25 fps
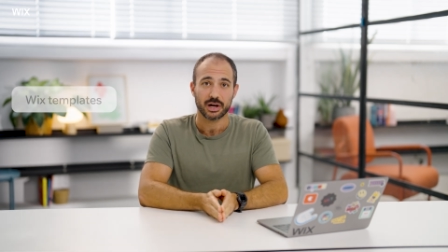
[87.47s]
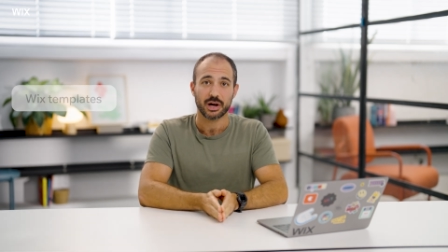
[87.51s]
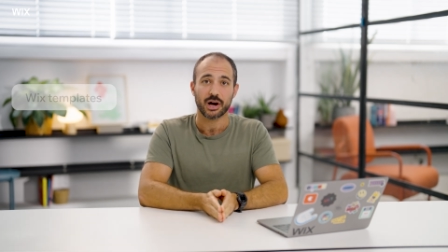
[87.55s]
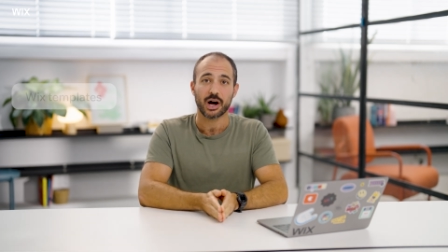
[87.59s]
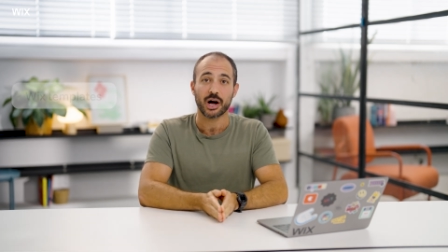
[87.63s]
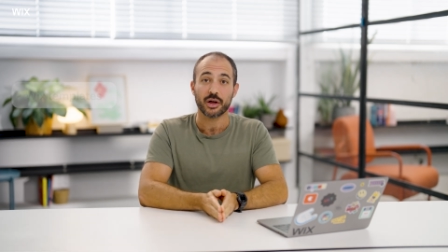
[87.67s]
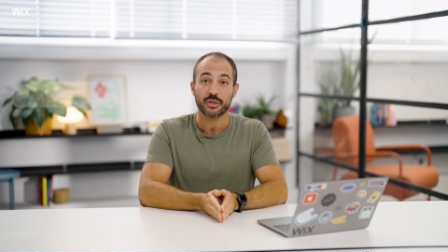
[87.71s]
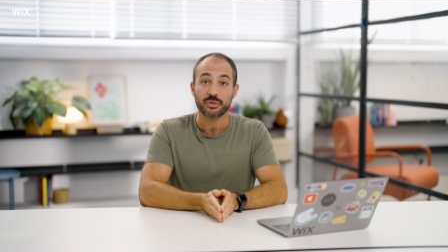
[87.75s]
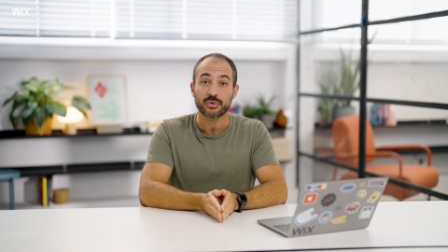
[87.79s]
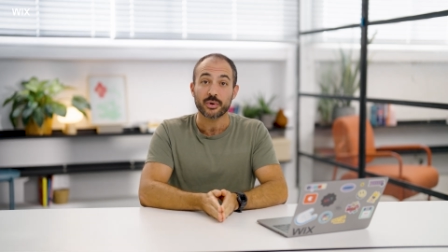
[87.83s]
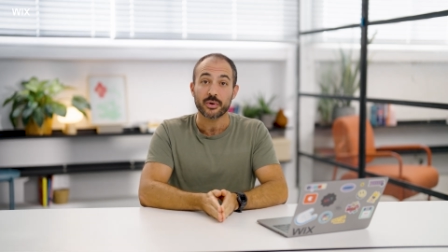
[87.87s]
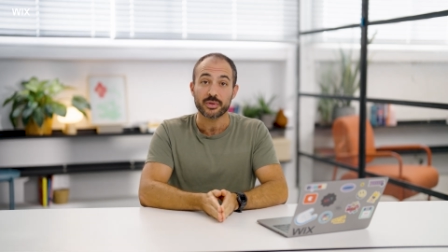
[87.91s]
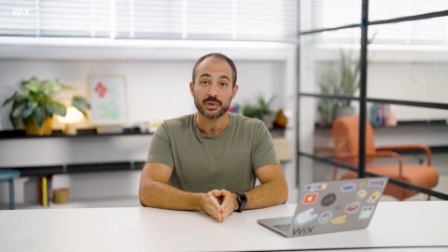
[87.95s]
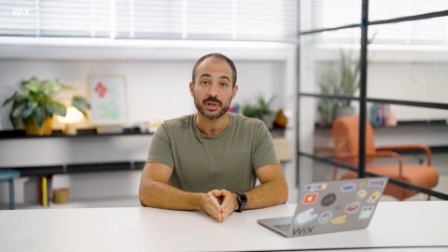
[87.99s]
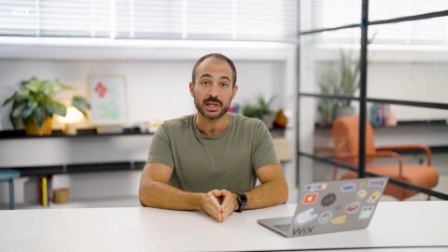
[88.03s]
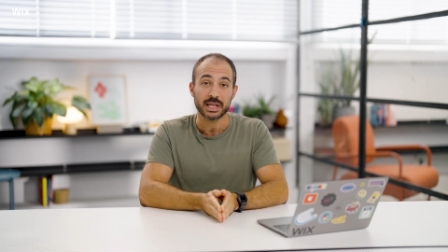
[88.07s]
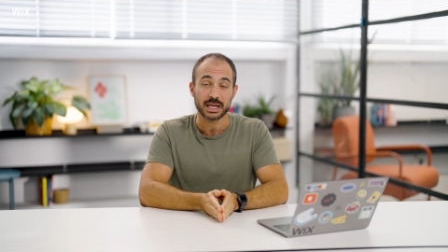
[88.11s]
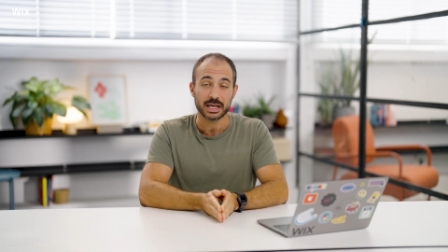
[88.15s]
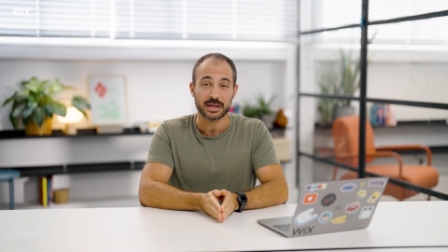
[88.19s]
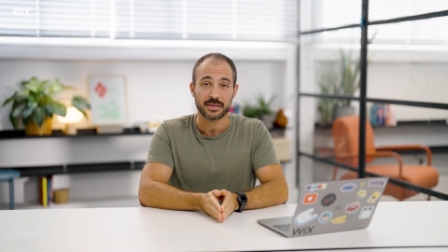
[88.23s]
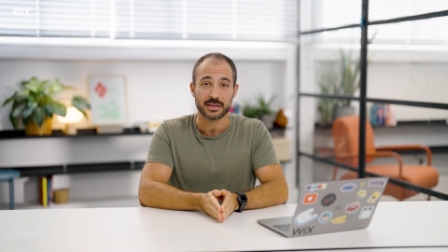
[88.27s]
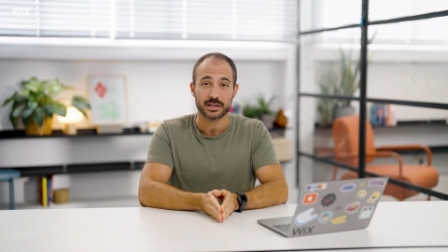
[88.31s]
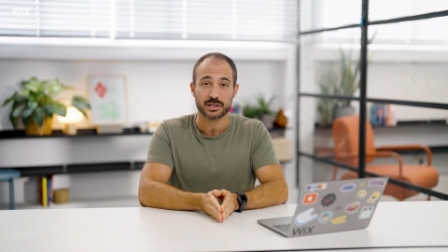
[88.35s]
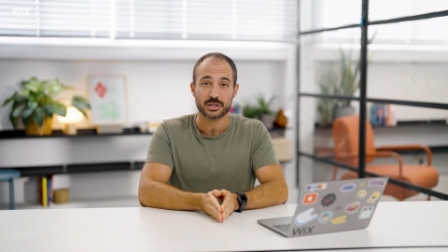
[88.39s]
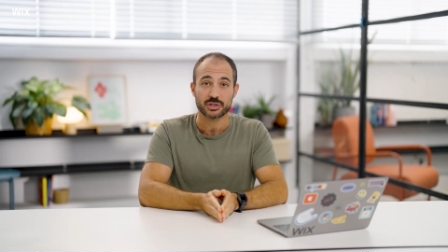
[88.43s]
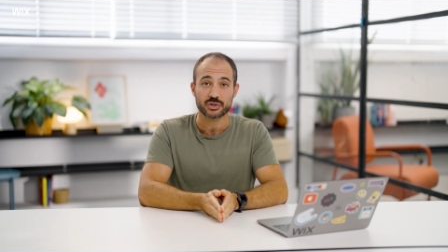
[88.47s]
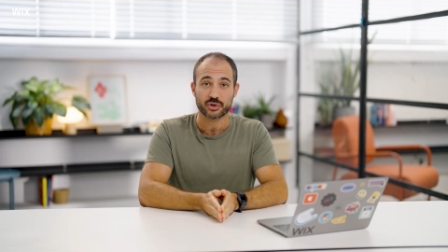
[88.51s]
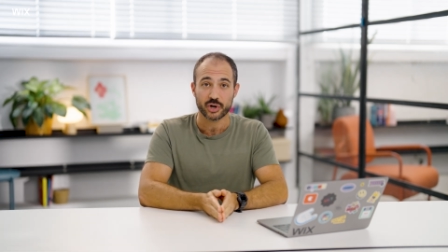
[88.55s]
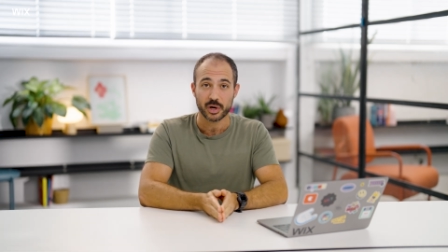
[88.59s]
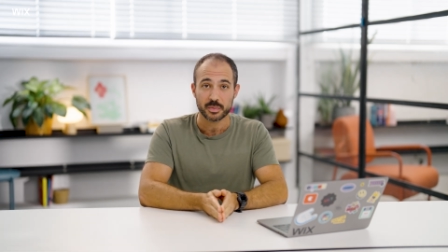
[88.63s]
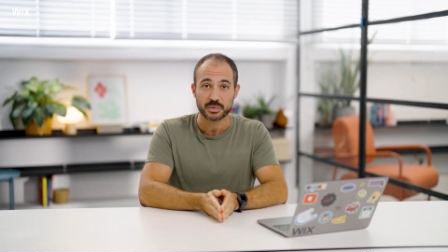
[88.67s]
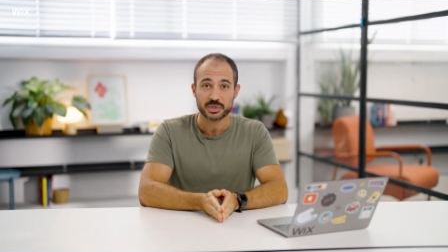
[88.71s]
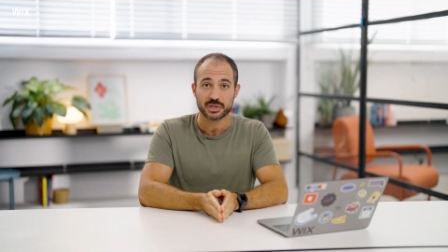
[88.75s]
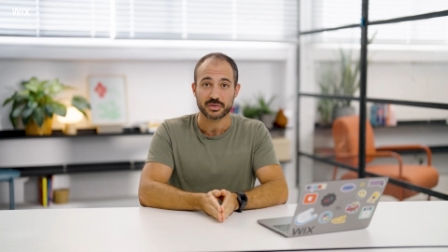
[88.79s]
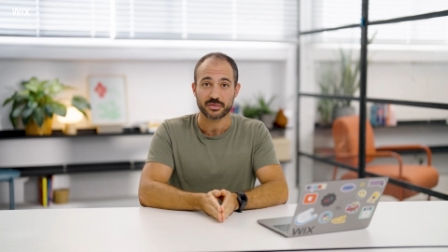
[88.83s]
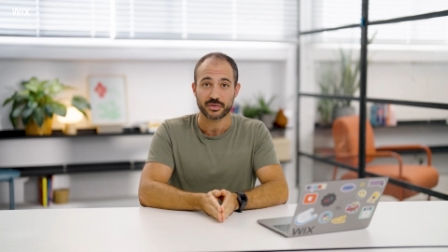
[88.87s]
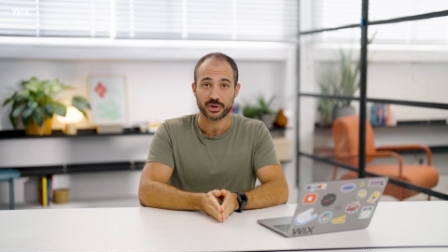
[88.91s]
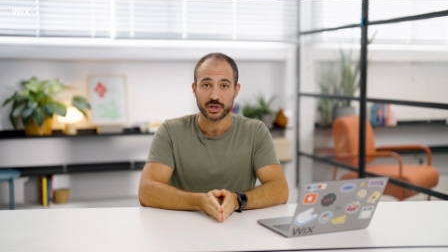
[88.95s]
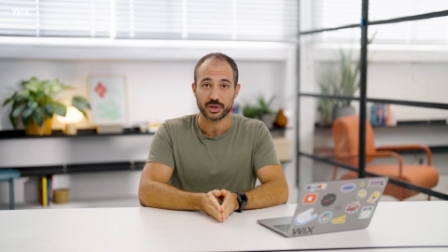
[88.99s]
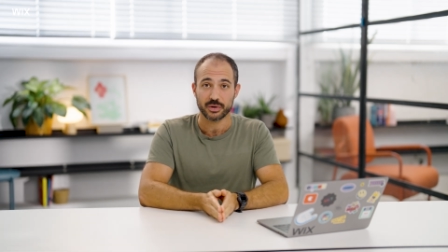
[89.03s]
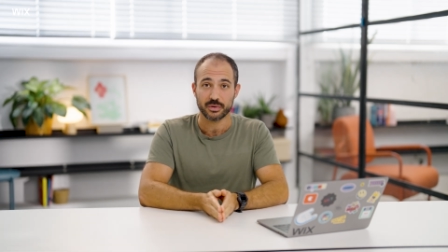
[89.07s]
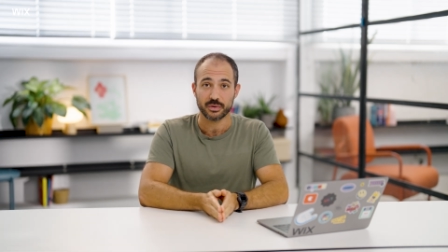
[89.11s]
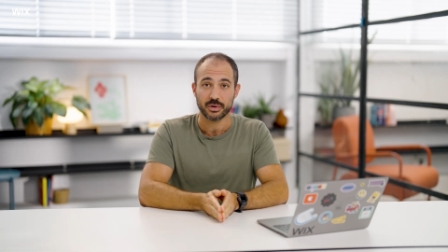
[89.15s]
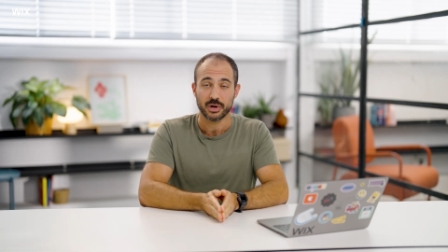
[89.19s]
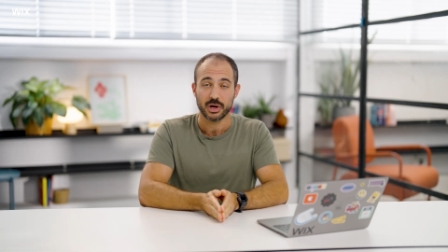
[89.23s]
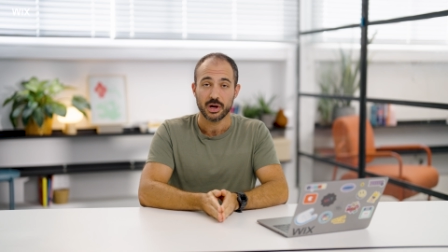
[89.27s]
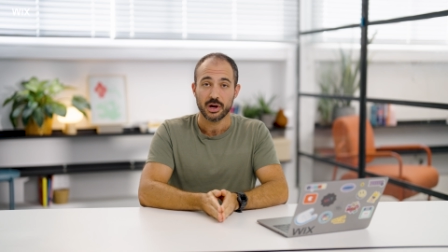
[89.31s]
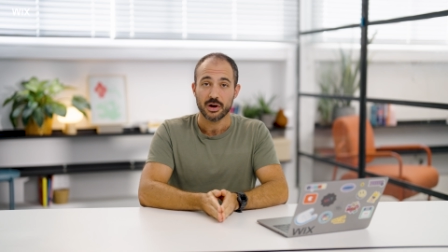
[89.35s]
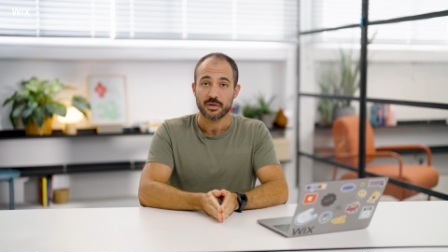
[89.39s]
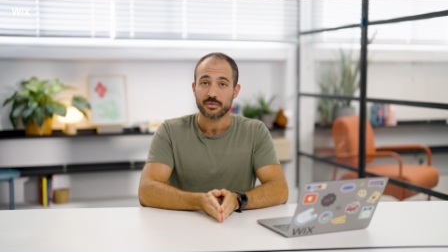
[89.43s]
I'll throw the link in the description for
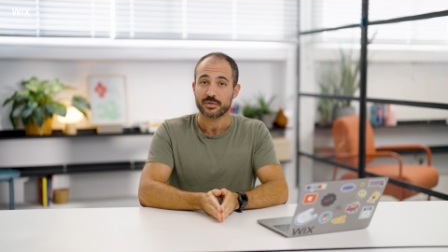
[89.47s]
you